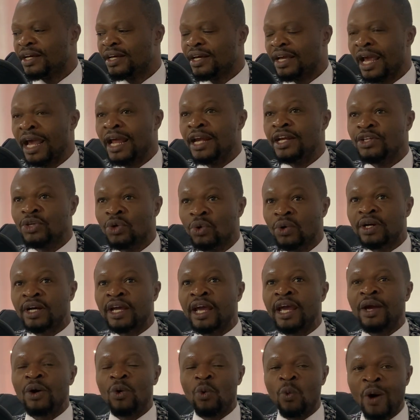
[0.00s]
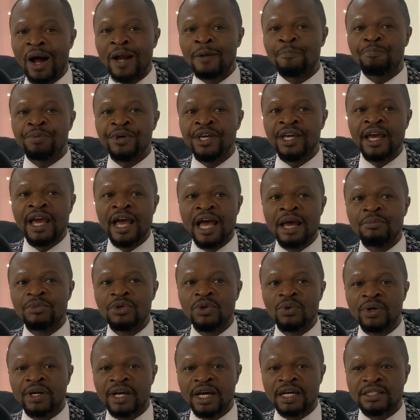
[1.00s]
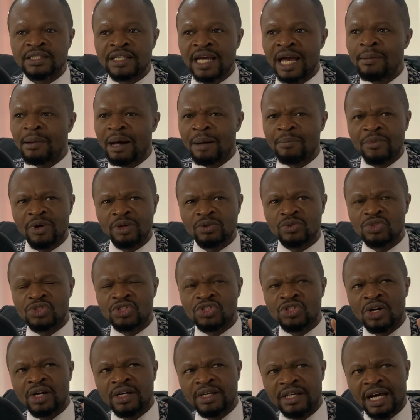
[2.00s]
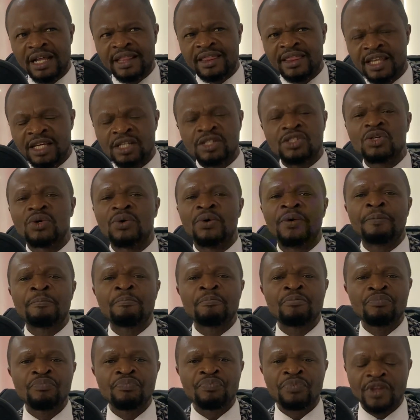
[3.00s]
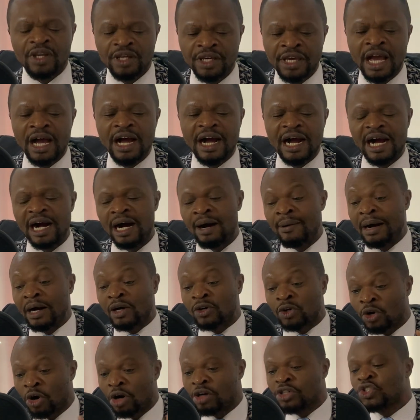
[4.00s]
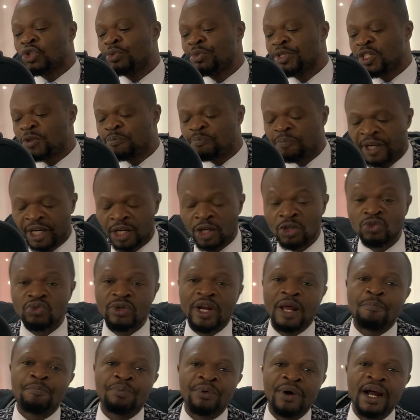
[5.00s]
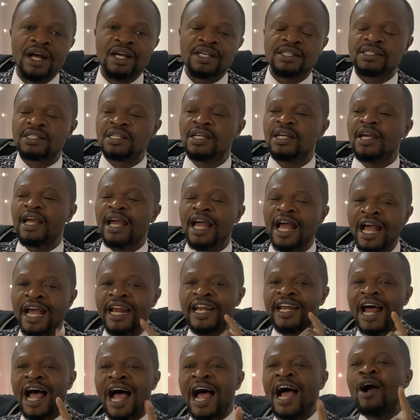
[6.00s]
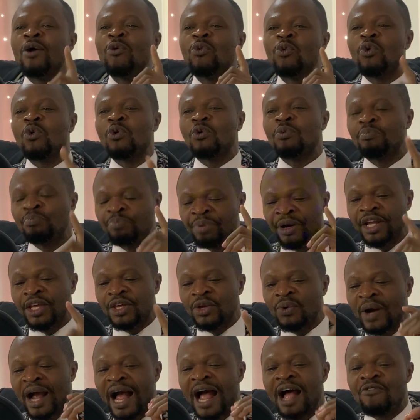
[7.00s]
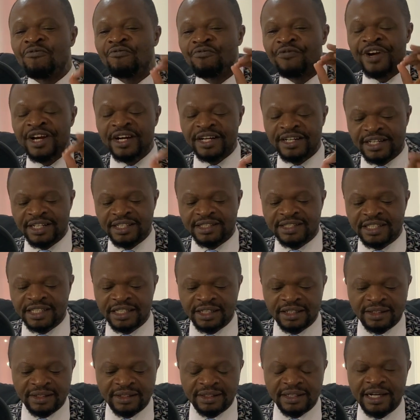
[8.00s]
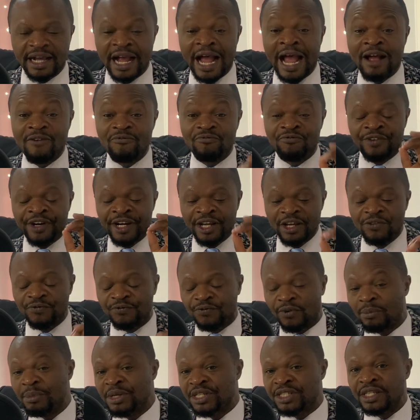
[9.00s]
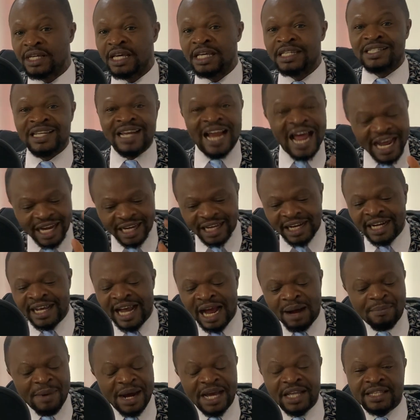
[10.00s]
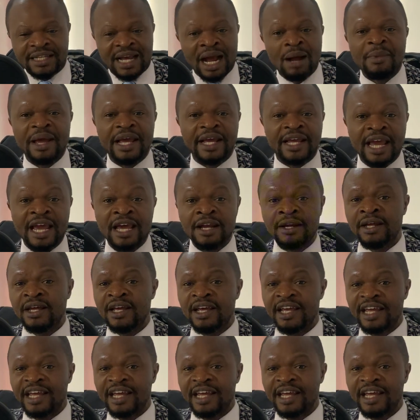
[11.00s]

in UK, 1 p.m. UK time, I'm not too sure, I think so. Yeah, our coach will be speaking to the press, and I will bring you every detail, every information. It's likely I might come again